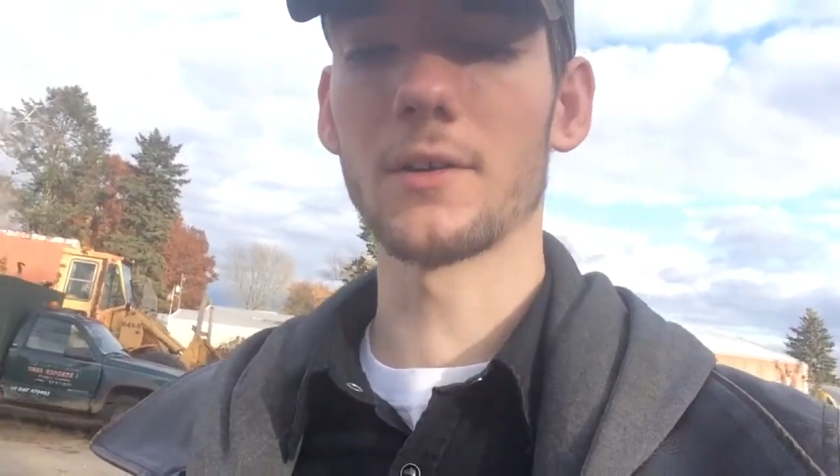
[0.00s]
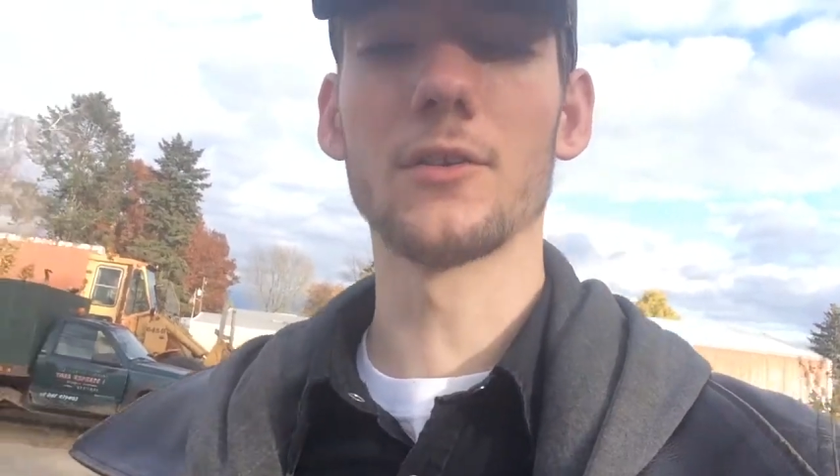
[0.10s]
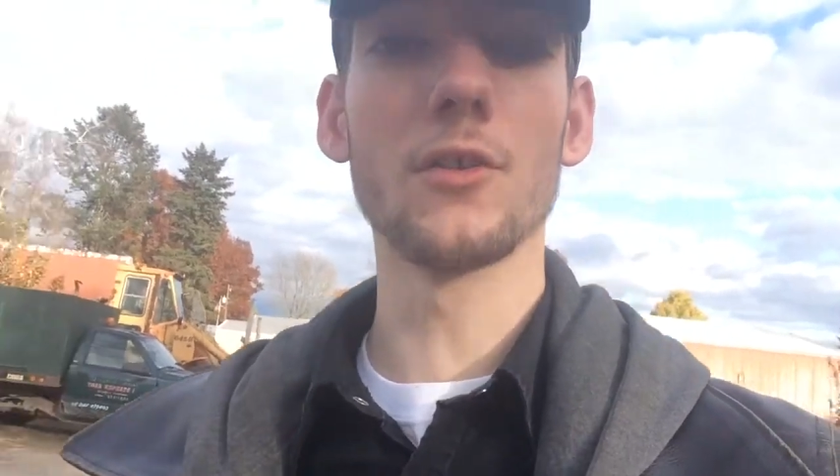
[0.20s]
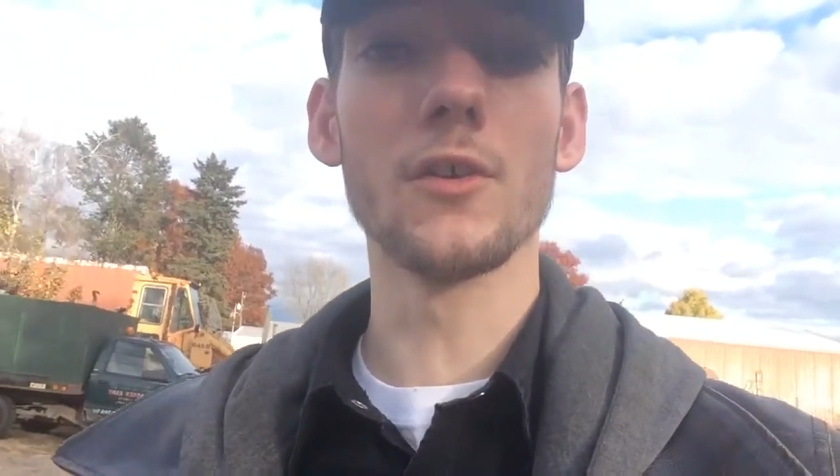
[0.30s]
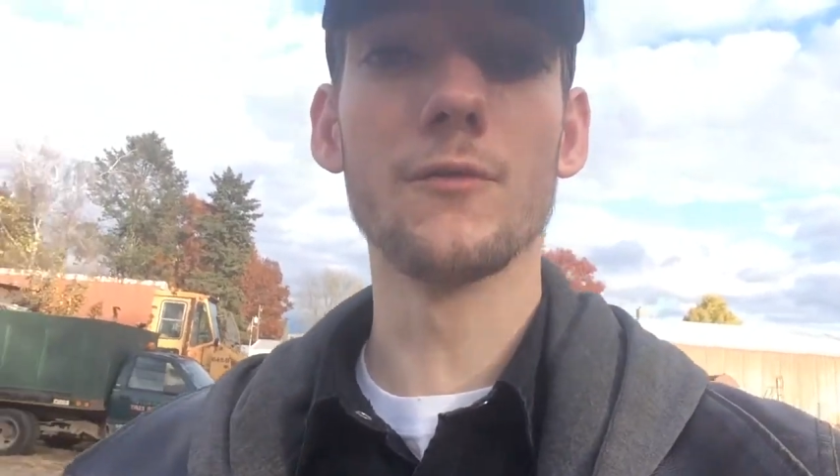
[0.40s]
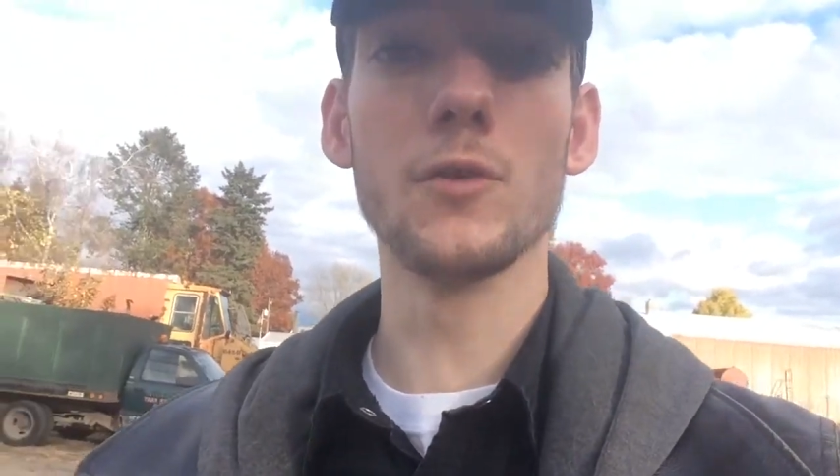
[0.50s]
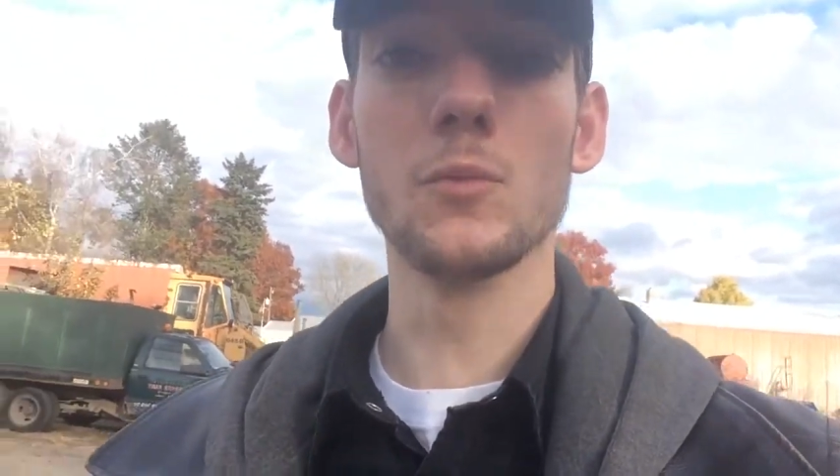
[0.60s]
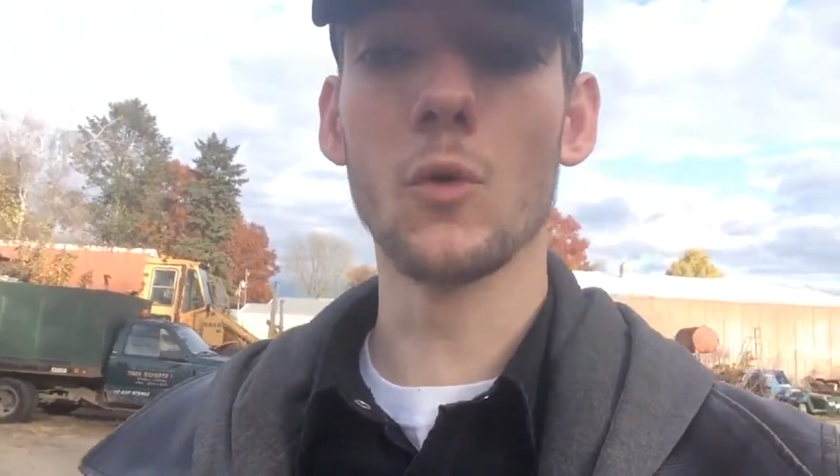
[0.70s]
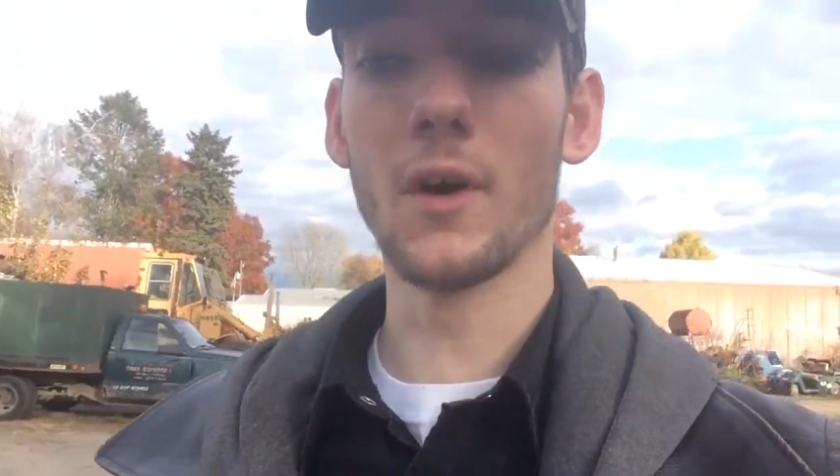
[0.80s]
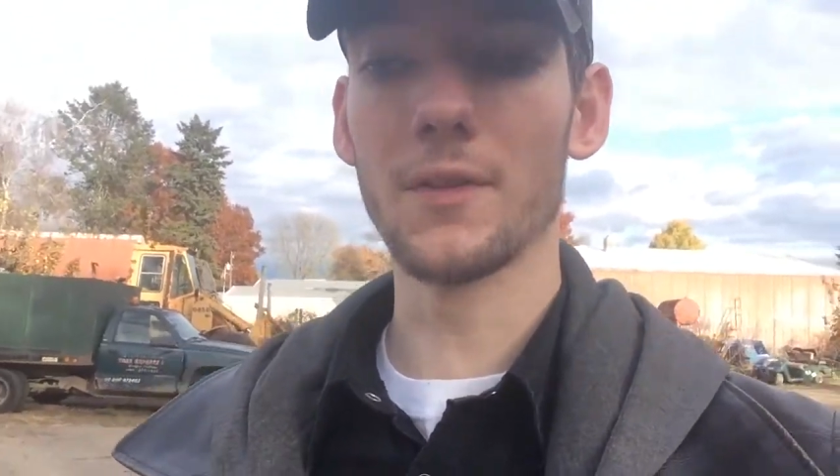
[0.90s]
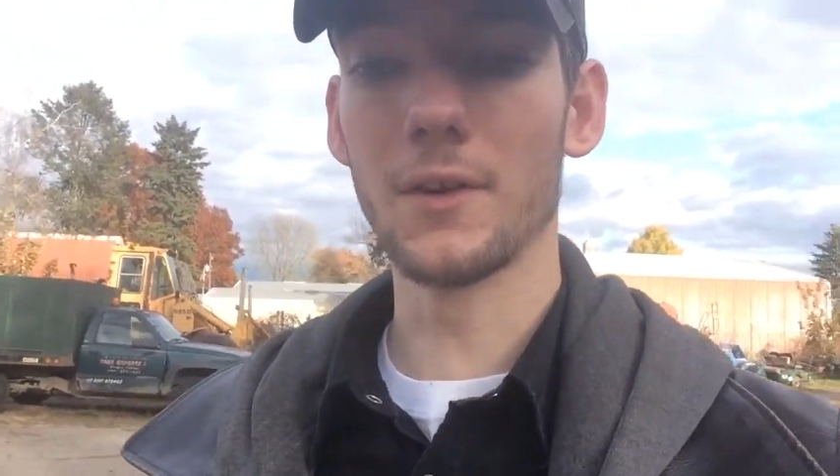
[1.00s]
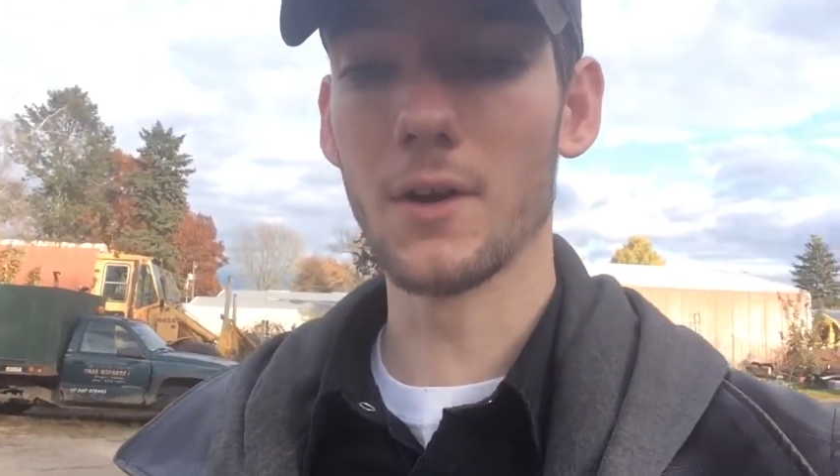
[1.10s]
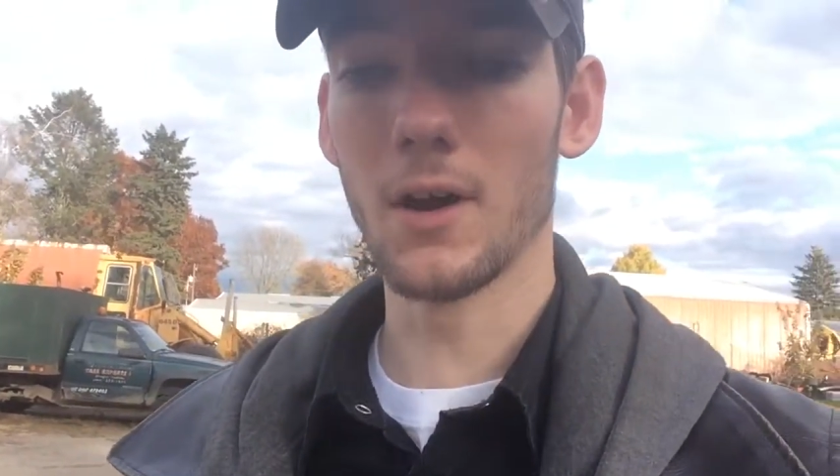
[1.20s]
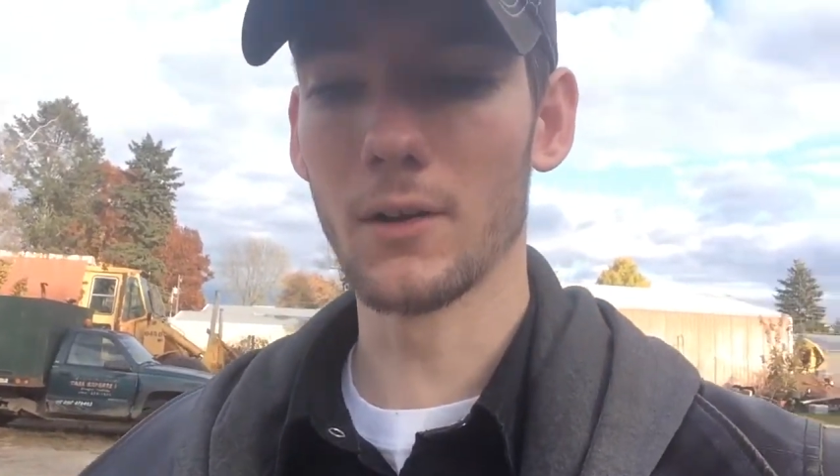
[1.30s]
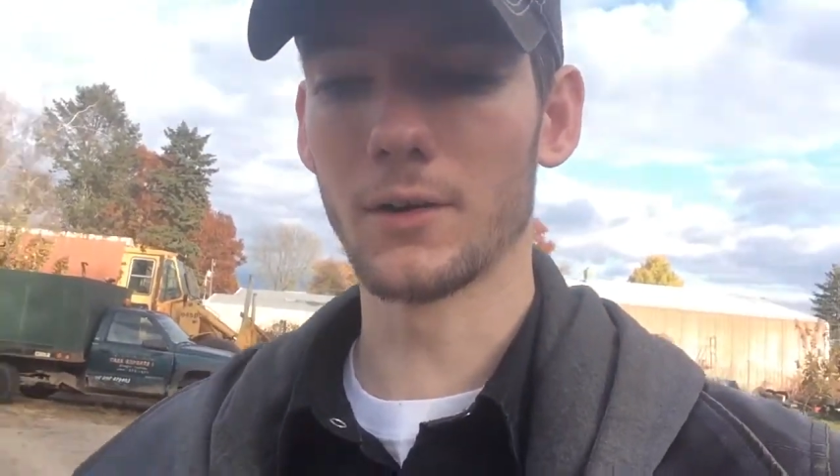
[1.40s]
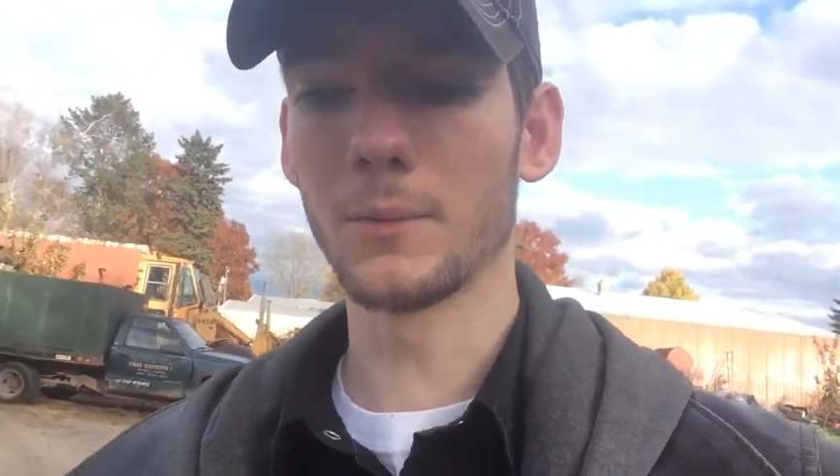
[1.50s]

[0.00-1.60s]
There's only a few more at the dollar